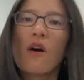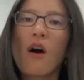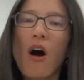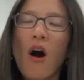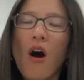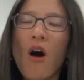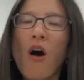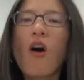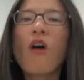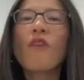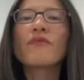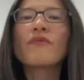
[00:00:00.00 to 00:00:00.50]

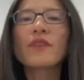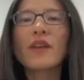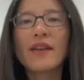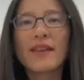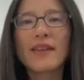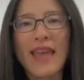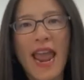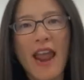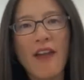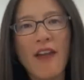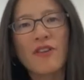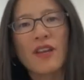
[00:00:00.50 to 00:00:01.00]
on
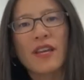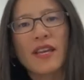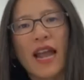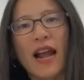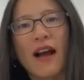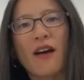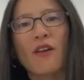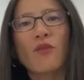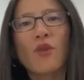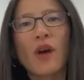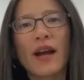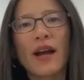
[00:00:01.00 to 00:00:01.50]
carrying
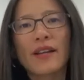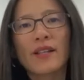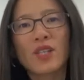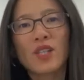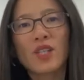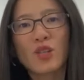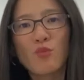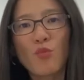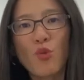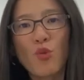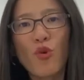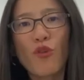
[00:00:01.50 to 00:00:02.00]
out a
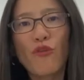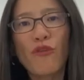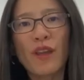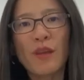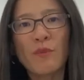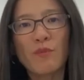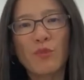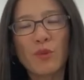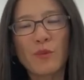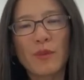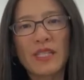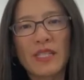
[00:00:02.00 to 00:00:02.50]
smooth
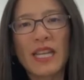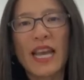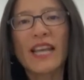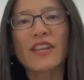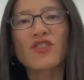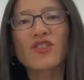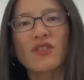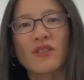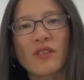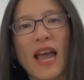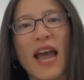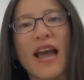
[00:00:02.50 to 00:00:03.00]

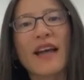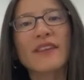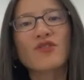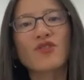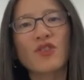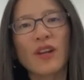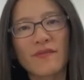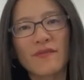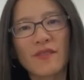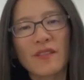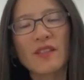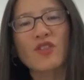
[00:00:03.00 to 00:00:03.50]
implementation and
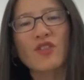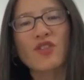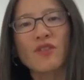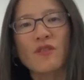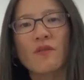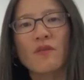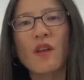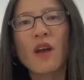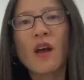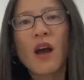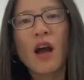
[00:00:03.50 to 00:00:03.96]
transition